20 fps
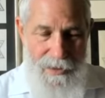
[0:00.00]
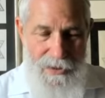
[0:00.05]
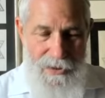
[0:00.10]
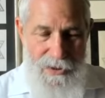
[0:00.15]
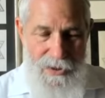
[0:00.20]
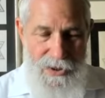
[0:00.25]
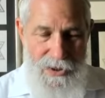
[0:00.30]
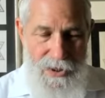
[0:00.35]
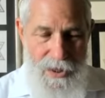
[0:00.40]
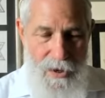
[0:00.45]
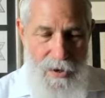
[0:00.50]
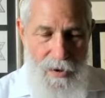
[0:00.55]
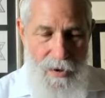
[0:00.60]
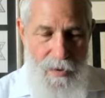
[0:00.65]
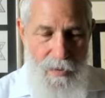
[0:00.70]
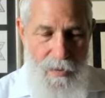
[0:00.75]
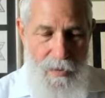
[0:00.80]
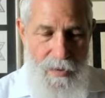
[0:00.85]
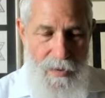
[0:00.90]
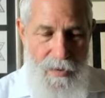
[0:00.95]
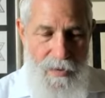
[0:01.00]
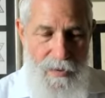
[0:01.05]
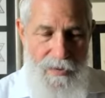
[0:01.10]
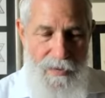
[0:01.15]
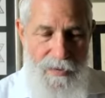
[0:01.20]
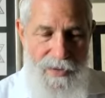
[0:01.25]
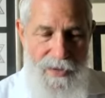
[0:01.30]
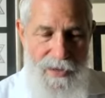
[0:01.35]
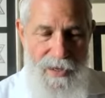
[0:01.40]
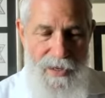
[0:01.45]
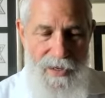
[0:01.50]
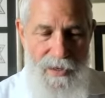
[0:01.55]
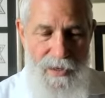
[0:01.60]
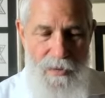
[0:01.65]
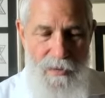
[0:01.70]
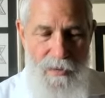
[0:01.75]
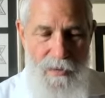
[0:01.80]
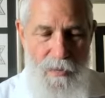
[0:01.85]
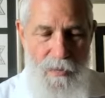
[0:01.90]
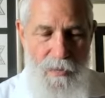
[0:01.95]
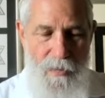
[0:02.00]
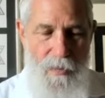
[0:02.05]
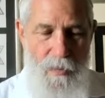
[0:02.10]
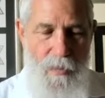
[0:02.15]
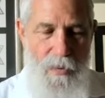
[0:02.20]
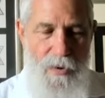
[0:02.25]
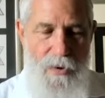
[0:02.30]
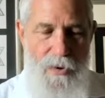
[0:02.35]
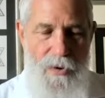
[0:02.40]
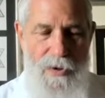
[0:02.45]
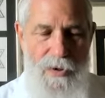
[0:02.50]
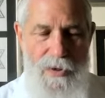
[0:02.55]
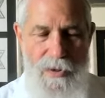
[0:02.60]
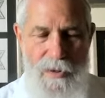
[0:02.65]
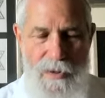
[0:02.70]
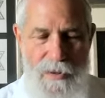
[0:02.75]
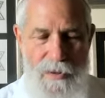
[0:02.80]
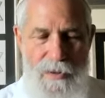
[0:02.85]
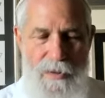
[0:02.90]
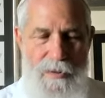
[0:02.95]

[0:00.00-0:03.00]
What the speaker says: so the word